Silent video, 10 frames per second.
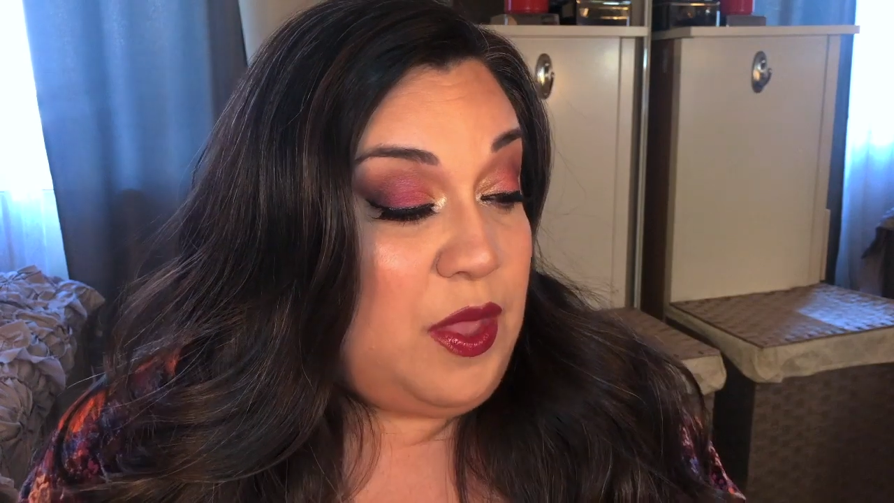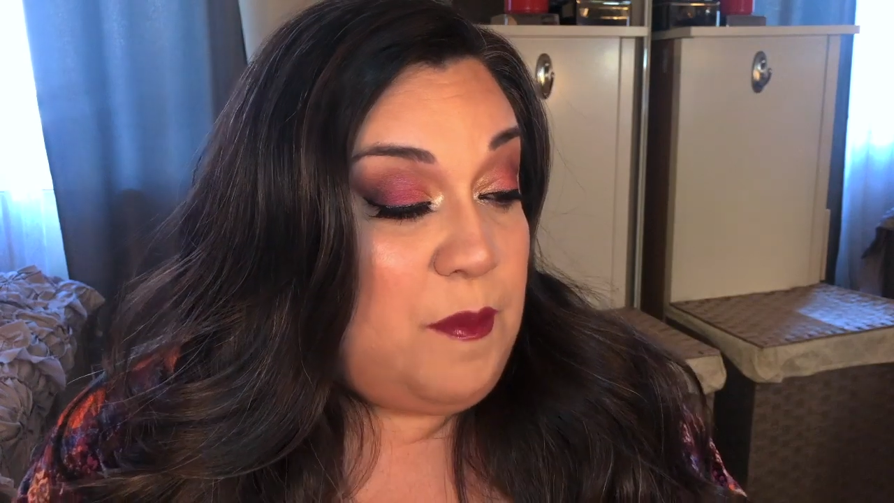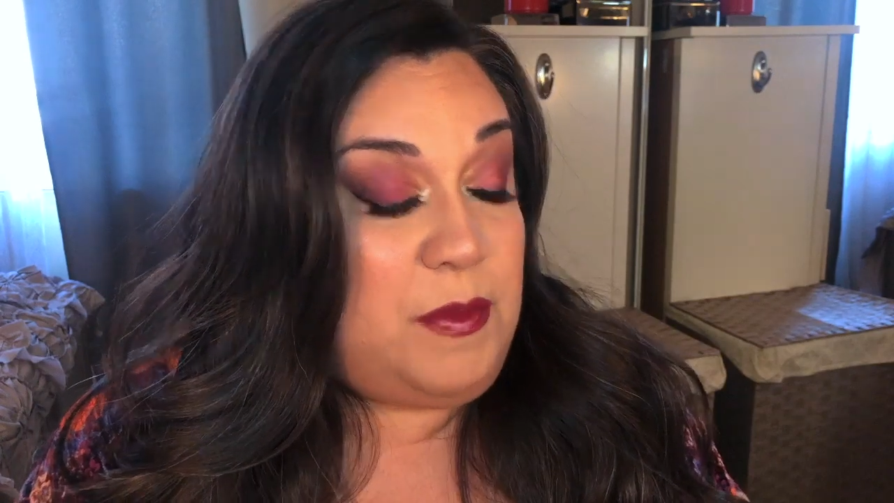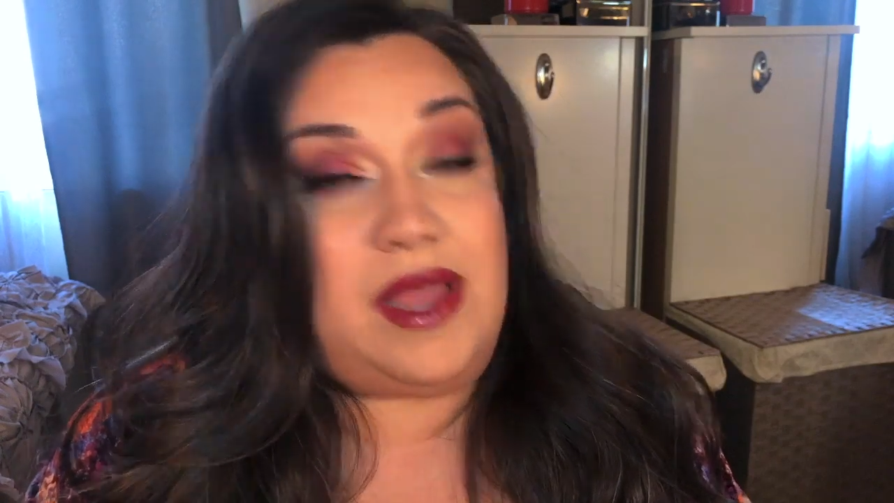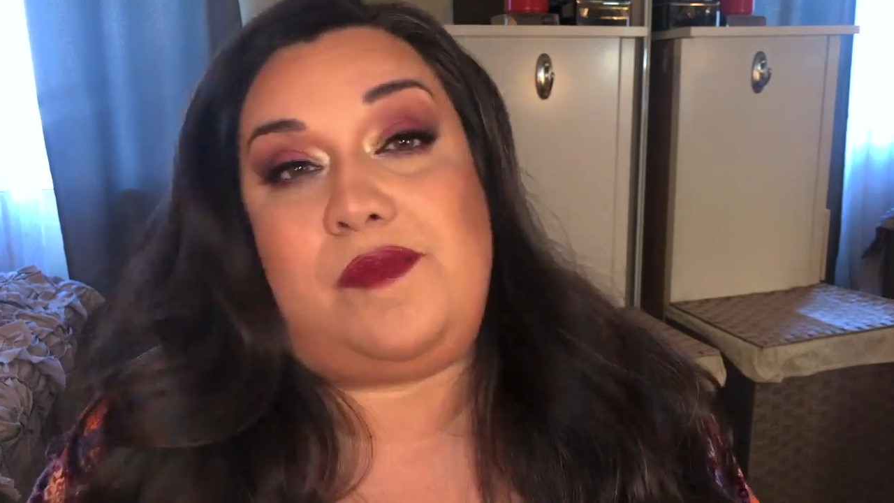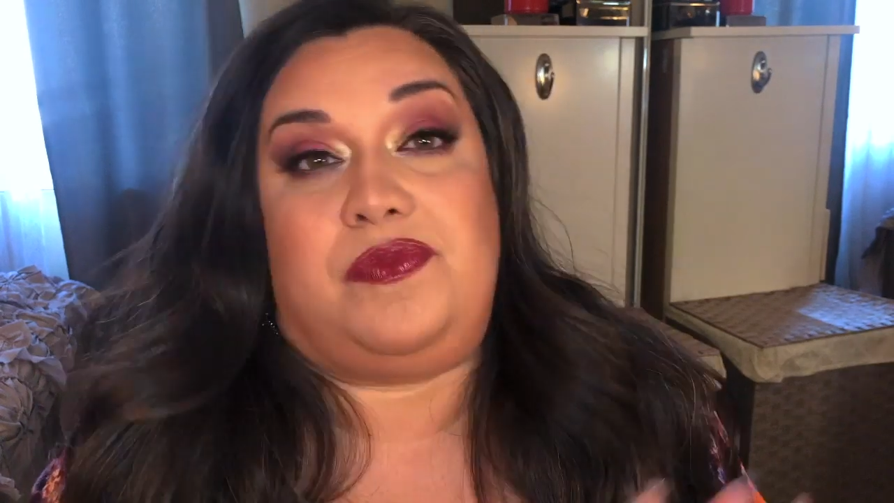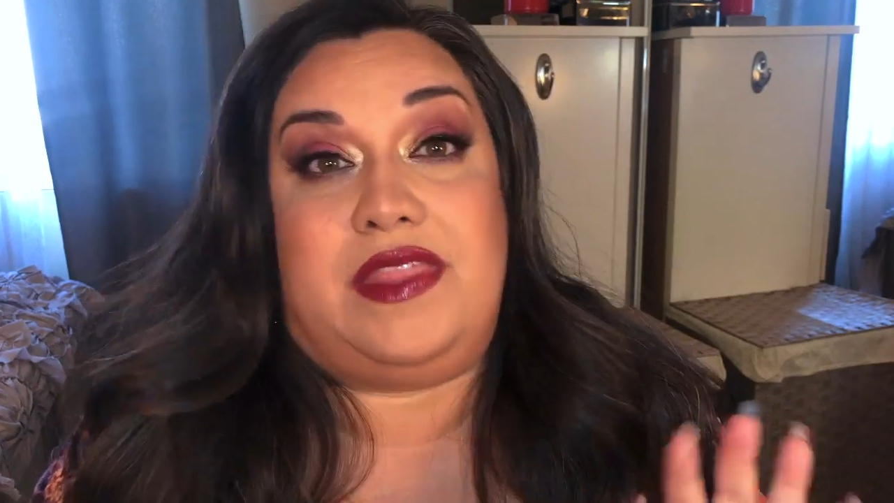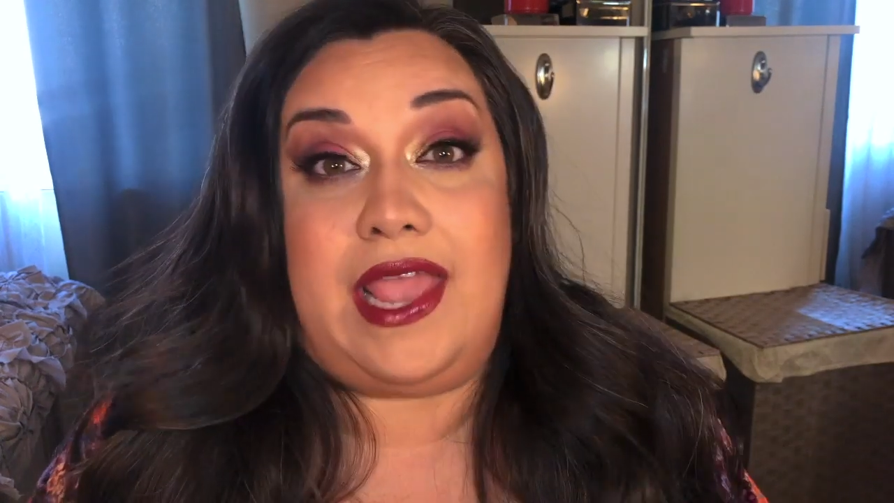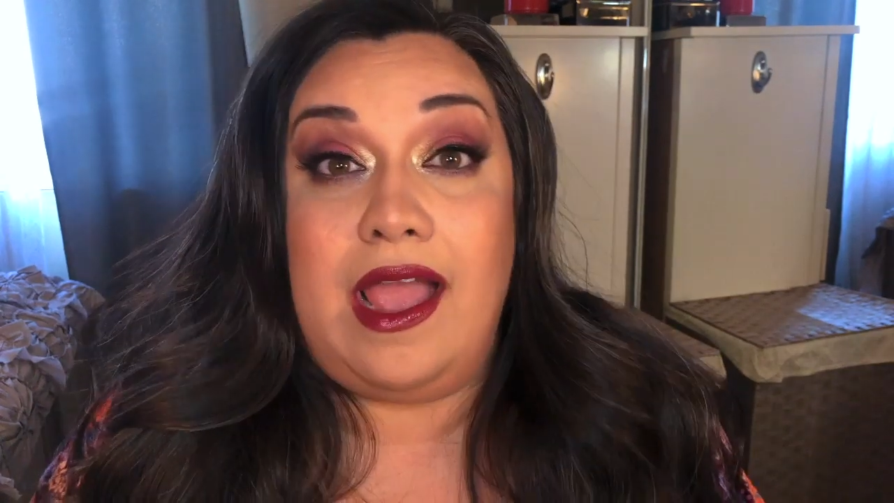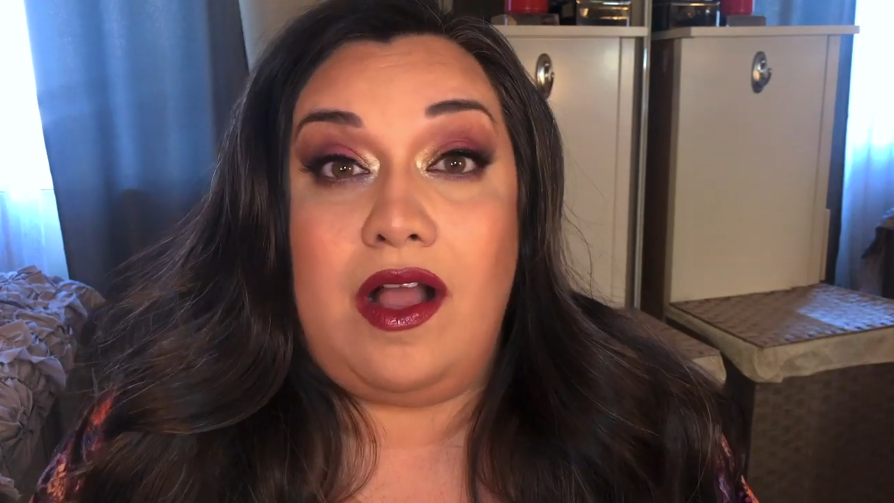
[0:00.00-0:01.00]
But
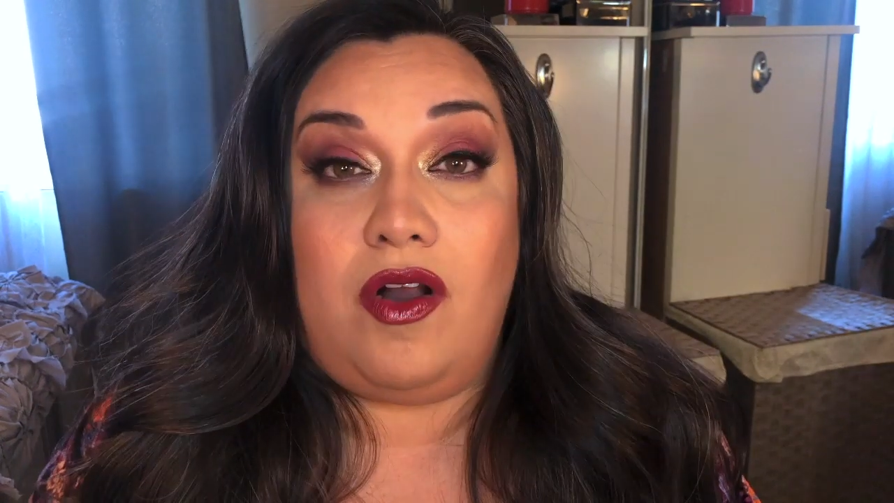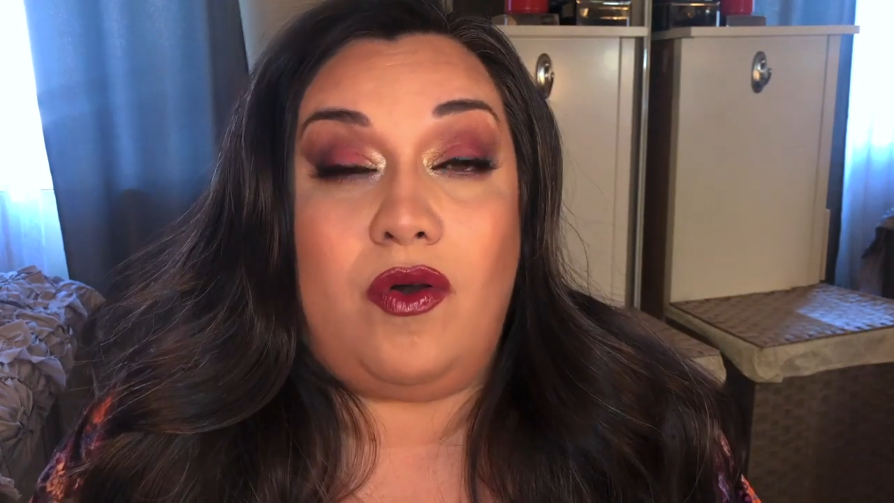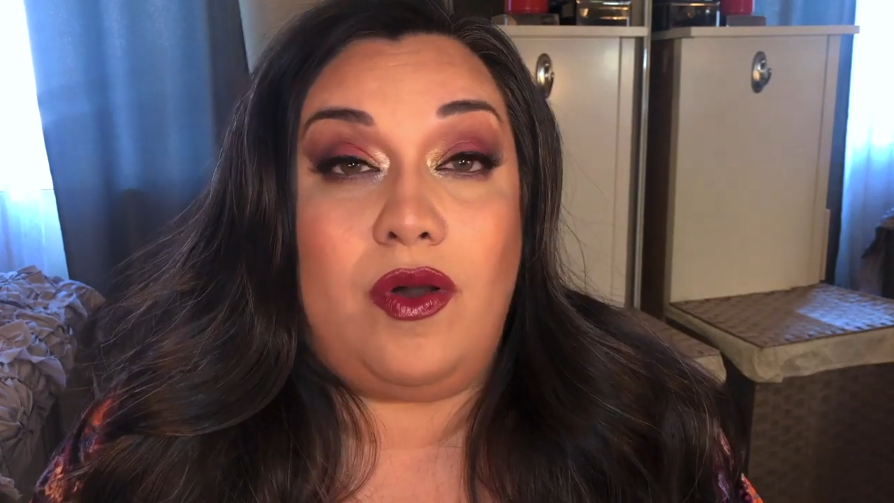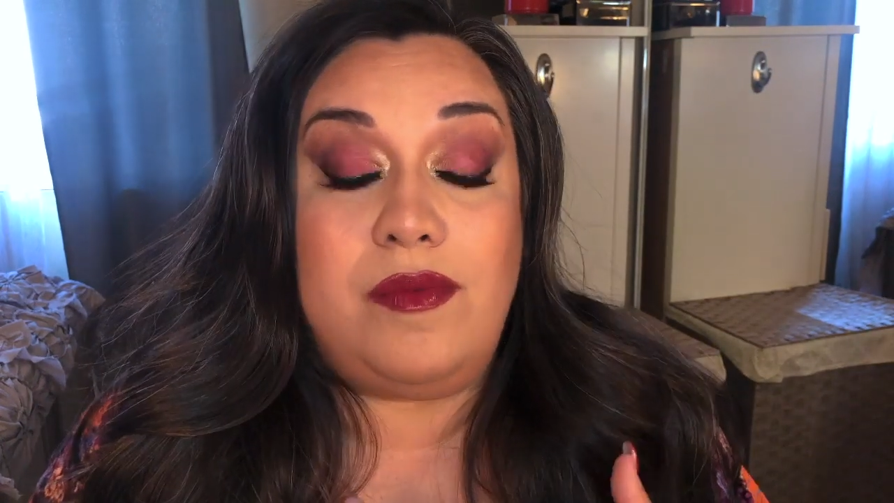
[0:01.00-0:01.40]
now